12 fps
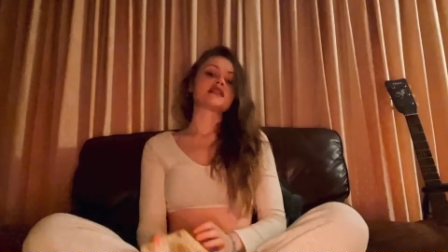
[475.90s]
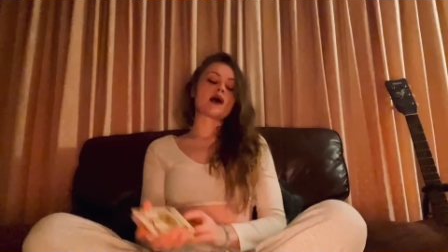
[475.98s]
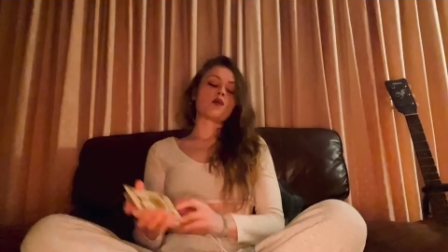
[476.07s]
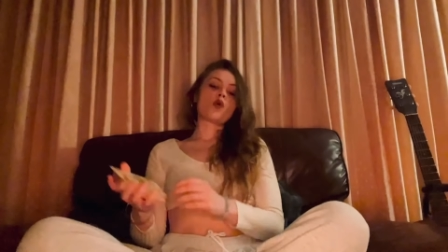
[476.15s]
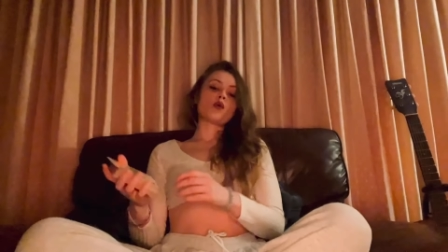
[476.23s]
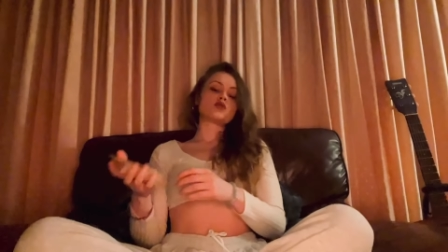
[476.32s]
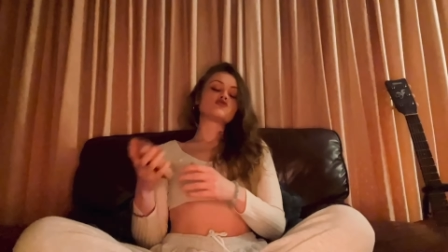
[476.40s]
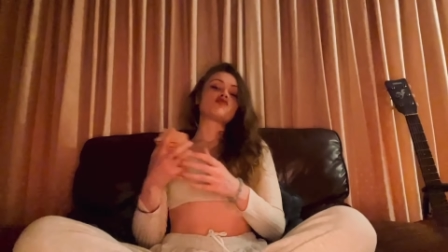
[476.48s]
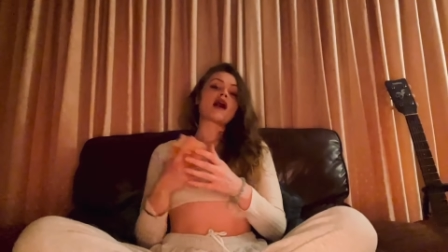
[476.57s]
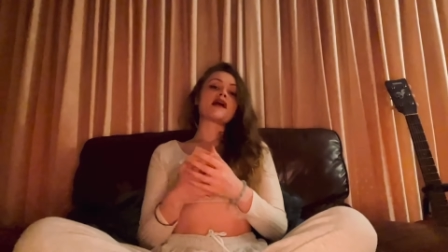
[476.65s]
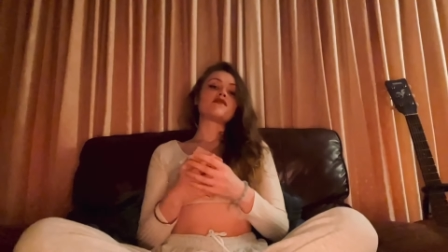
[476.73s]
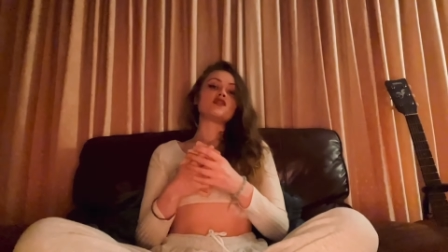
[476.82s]
like what was
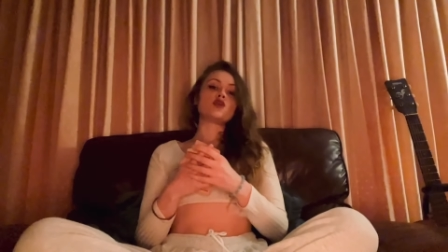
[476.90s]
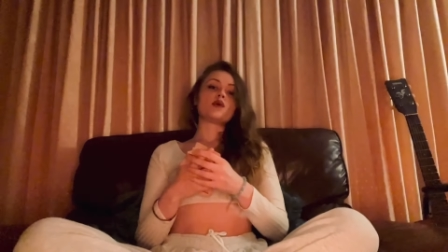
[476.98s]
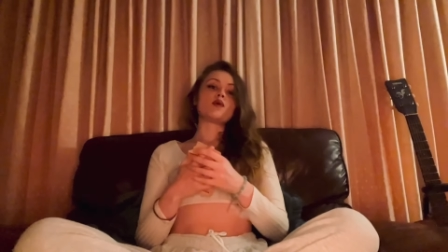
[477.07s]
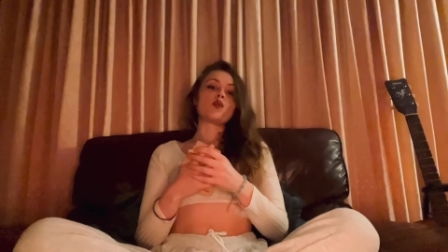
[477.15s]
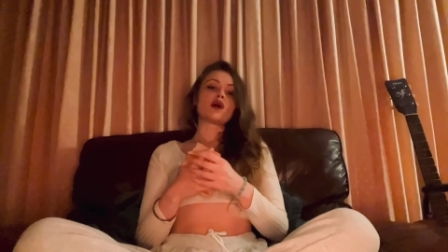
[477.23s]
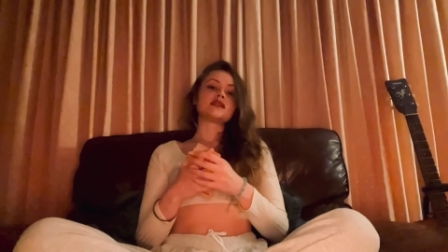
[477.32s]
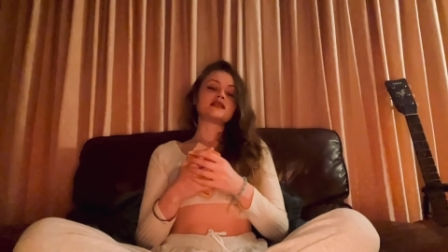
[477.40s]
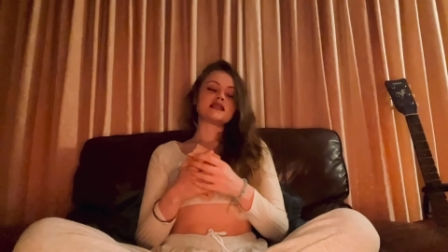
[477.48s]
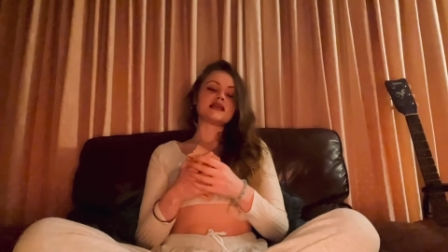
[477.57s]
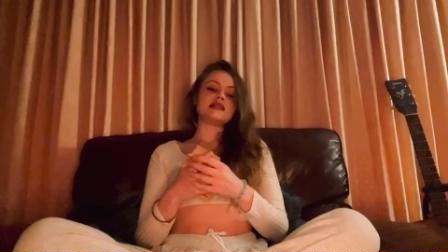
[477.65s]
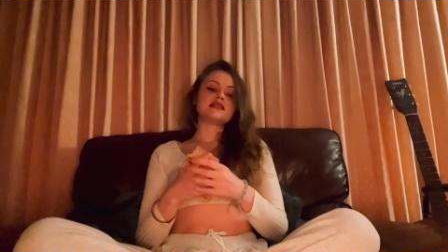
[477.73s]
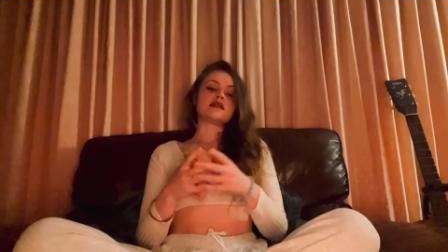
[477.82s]
right for you in one
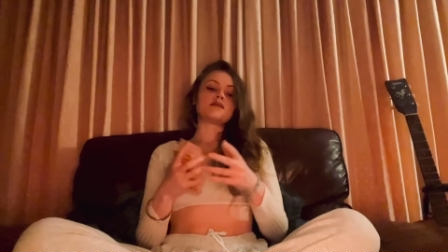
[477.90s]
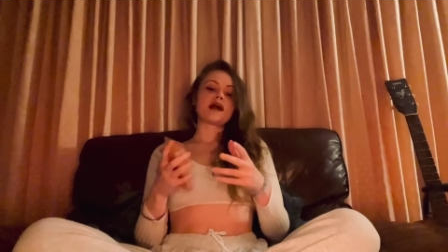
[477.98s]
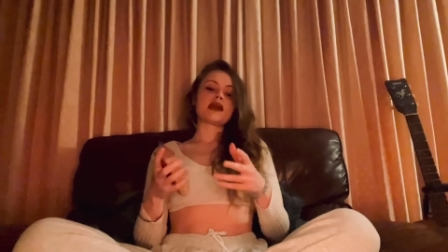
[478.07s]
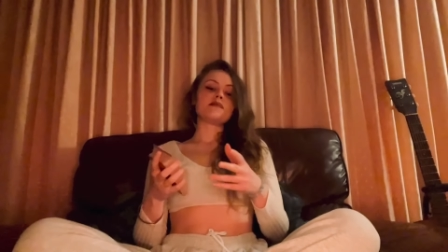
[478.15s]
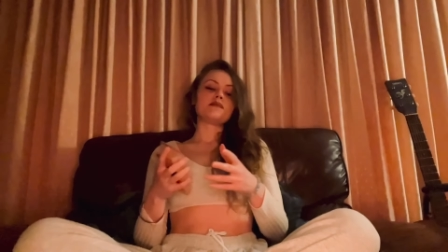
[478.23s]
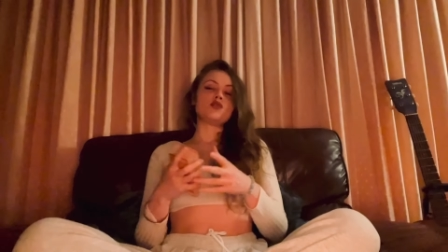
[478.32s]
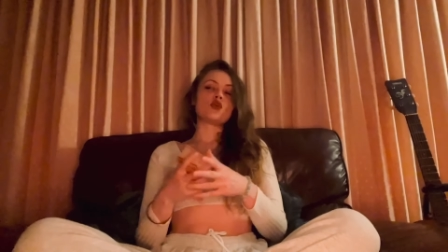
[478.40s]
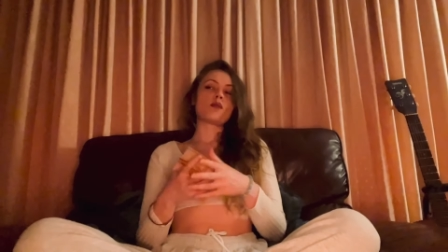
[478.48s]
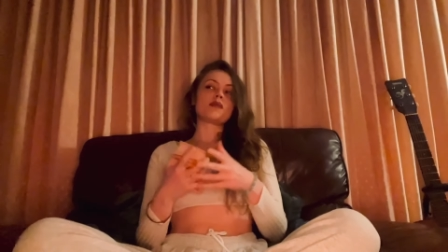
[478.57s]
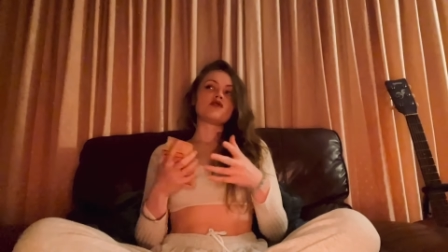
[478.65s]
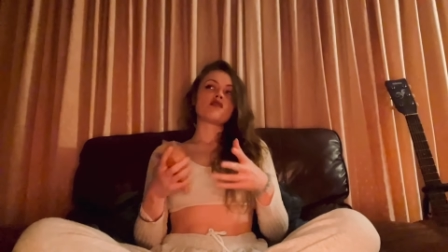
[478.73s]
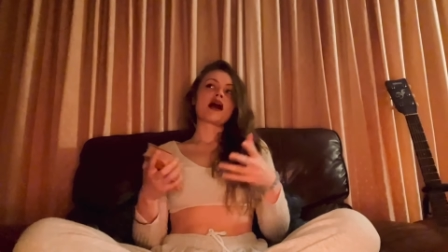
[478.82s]
season may not
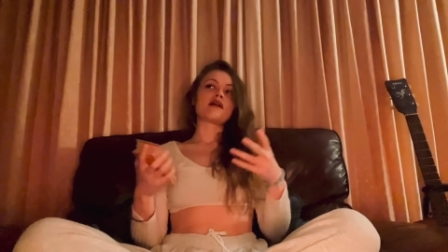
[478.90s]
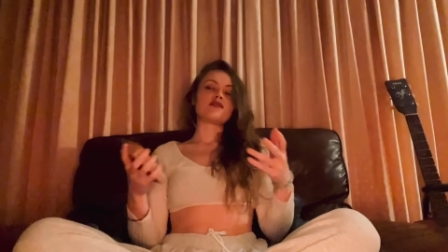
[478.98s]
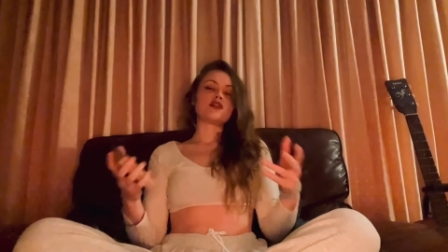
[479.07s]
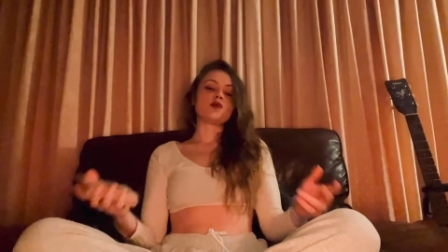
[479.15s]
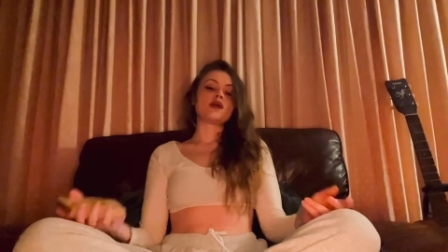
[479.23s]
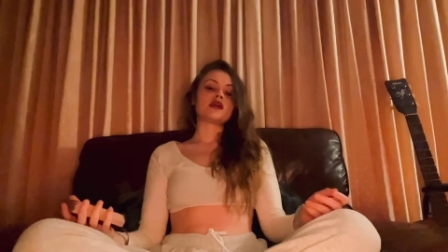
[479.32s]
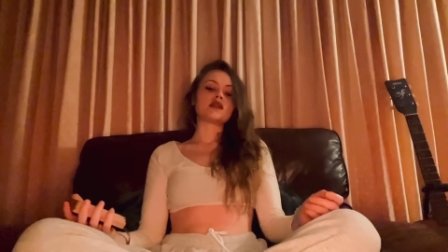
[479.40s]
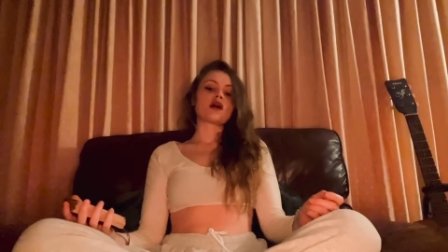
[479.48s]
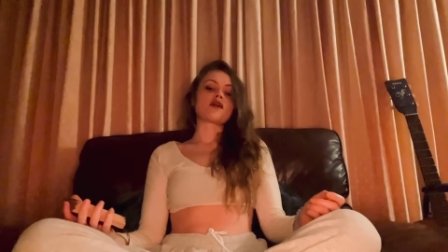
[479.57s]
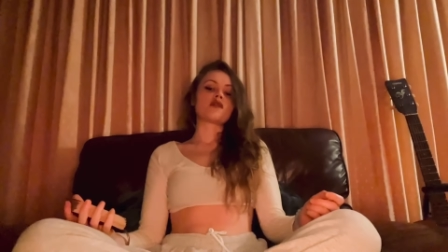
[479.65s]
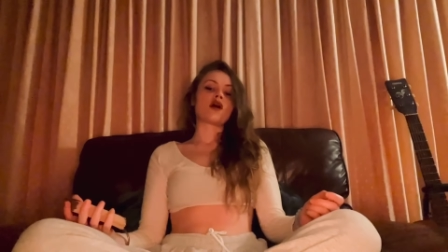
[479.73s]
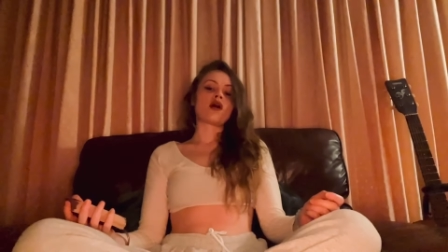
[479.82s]
be right for you in
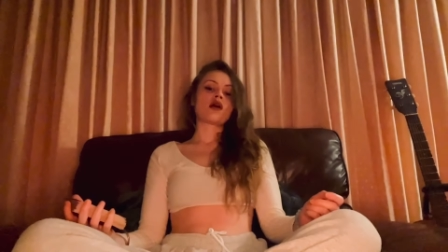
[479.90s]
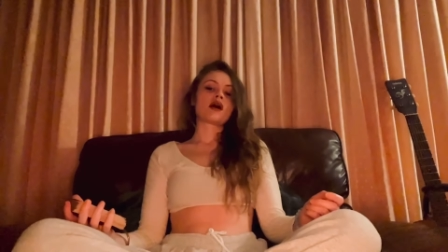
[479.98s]
another.